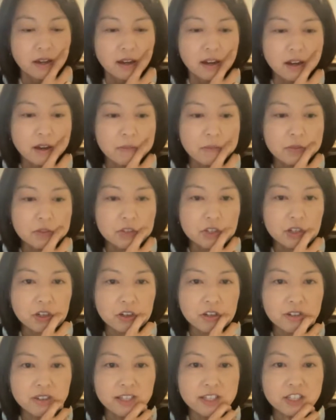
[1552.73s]
Um,
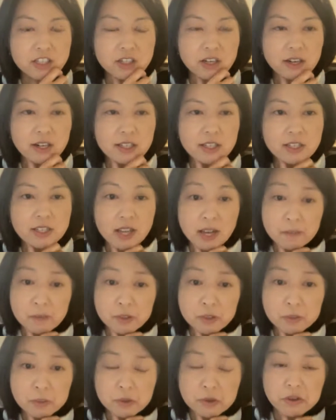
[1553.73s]
so let's start at the top
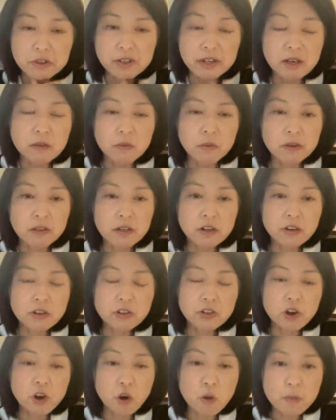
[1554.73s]
of the program. We're going
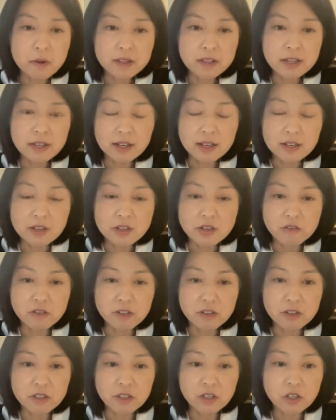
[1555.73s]
to open the concert
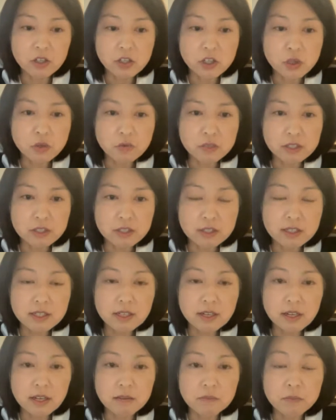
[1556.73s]
with Gershwin's
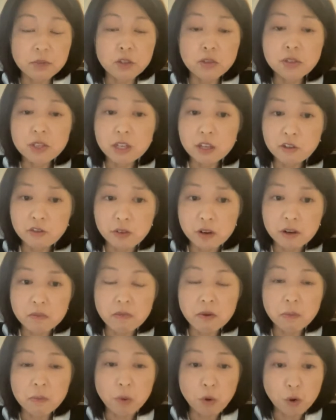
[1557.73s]
uh, music
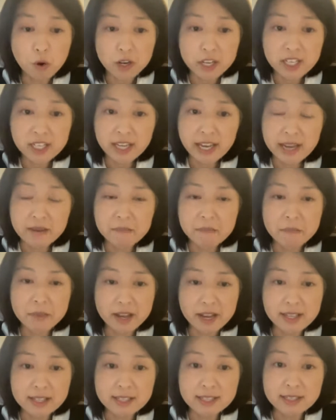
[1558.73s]
from Porgy and
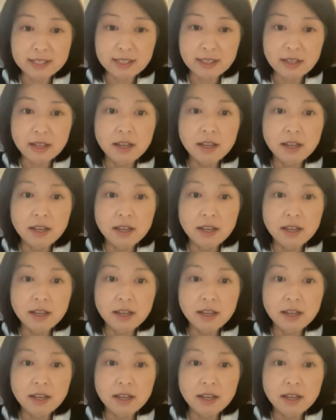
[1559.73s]
Bess.